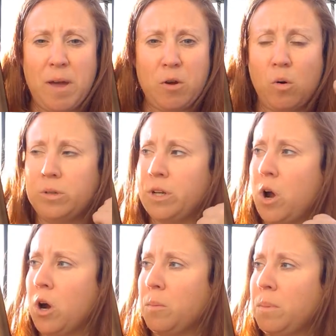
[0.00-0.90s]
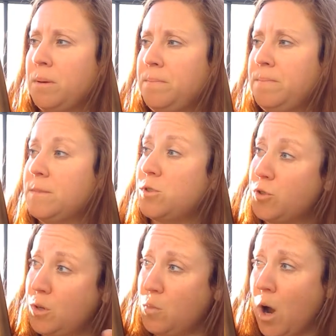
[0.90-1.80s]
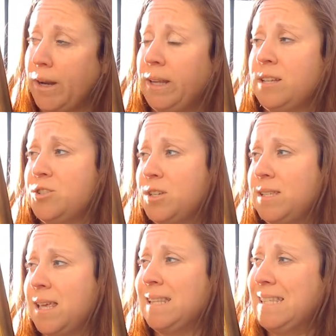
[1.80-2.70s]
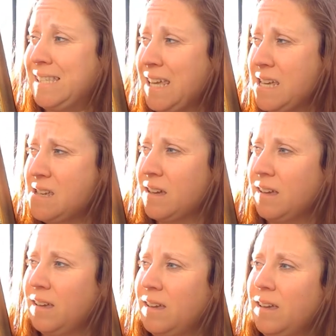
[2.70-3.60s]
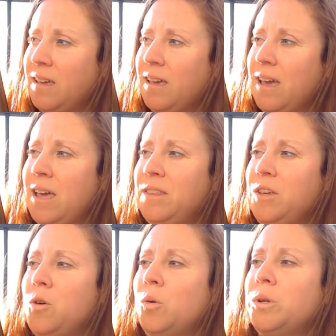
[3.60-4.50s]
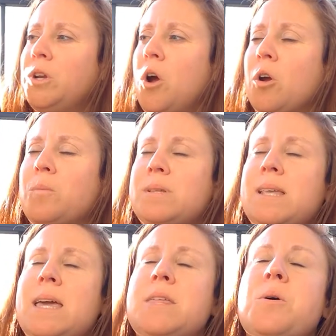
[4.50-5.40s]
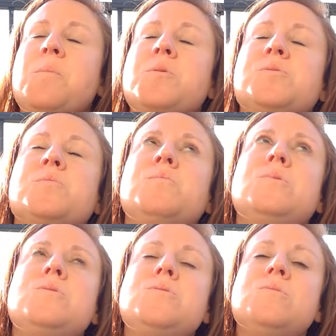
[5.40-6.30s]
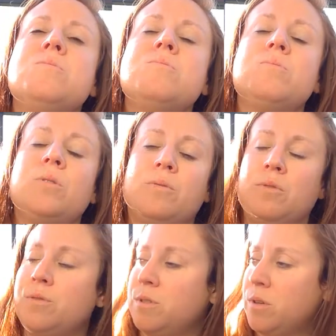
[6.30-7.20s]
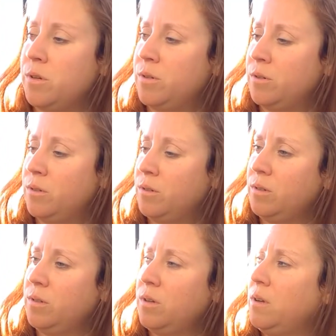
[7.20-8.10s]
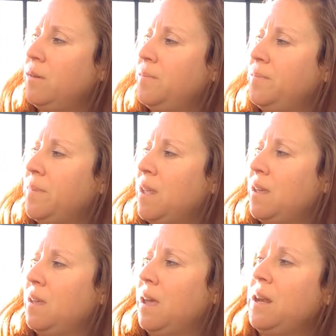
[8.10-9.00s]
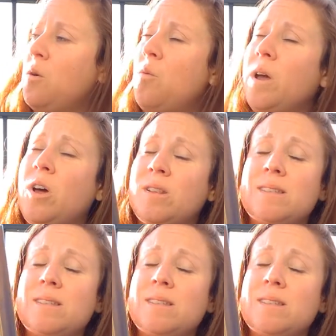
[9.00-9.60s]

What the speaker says: golden harp." So she brought it, and she said, "Sing." And the golden harp sang the most beautiful song. And it went on